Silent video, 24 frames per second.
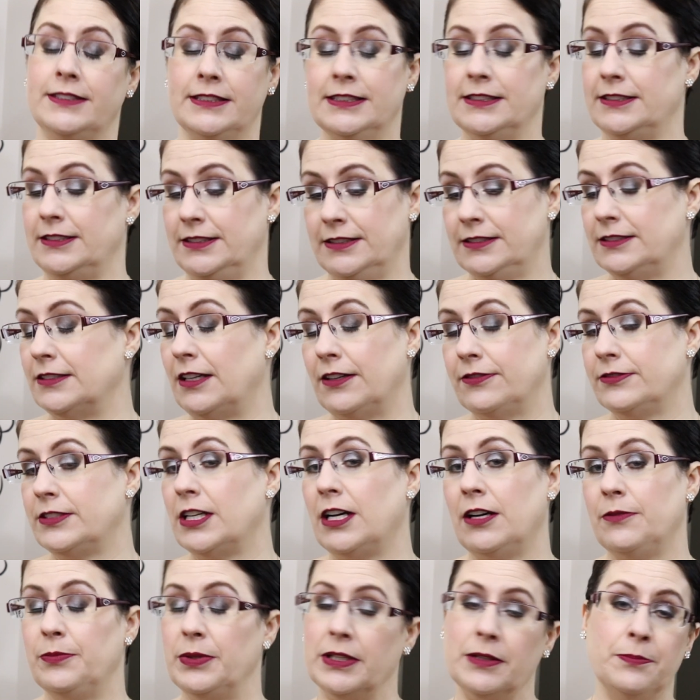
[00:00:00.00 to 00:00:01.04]
This is Soft
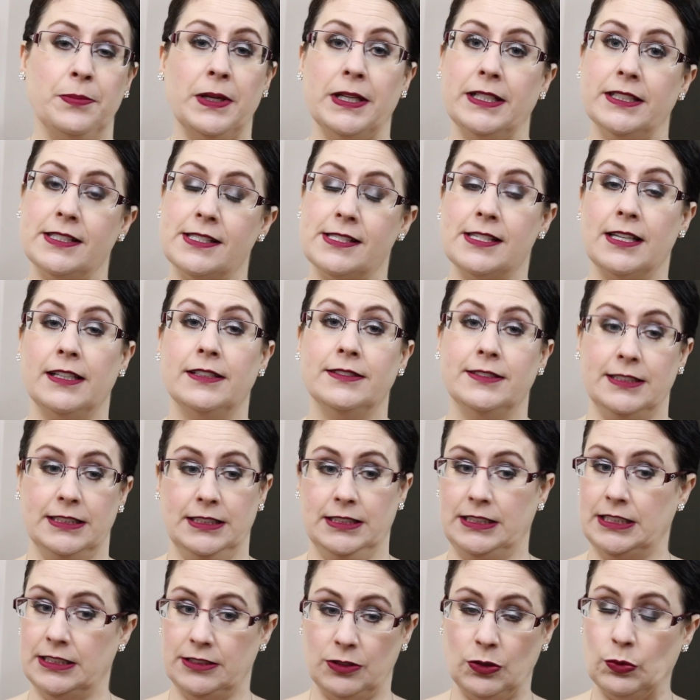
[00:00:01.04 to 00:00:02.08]
Topic, but it says
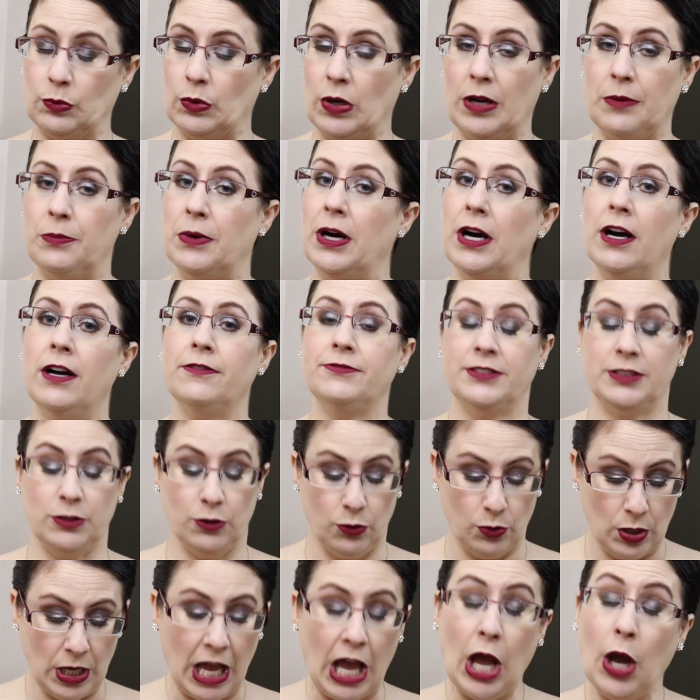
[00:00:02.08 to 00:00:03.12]
it doesn't rub off,
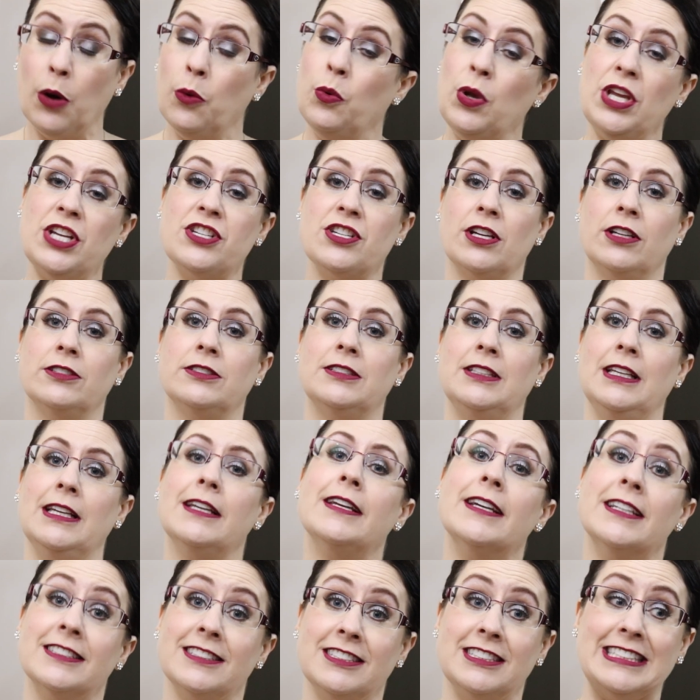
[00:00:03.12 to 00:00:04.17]
so we shall see,
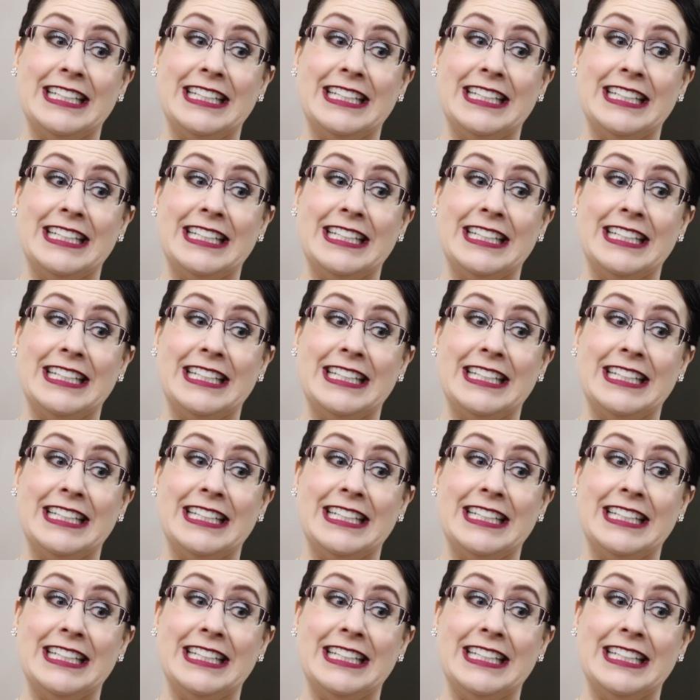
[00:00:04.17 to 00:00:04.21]
because